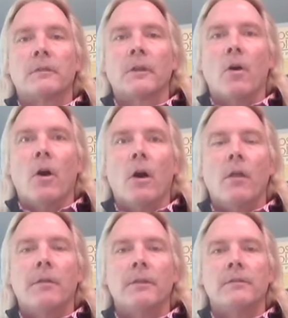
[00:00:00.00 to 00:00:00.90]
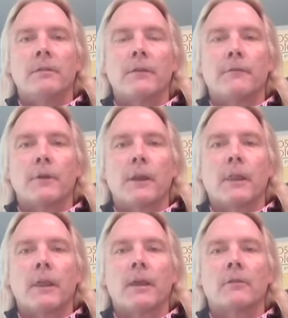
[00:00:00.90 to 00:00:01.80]
and all these different
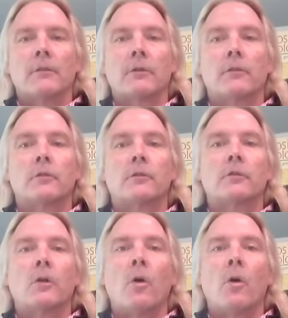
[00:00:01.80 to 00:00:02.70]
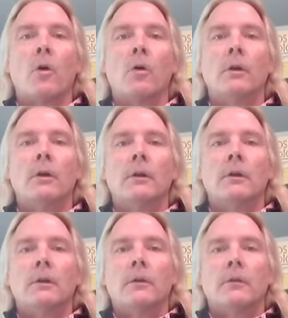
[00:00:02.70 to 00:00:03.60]
things are so
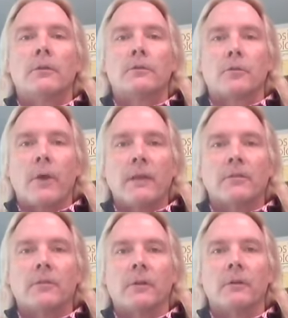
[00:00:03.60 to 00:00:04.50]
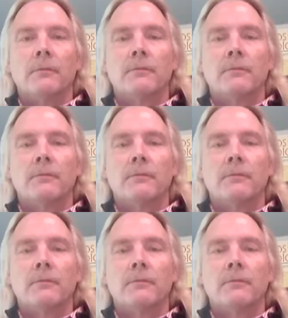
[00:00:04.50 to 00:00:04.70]
stressful.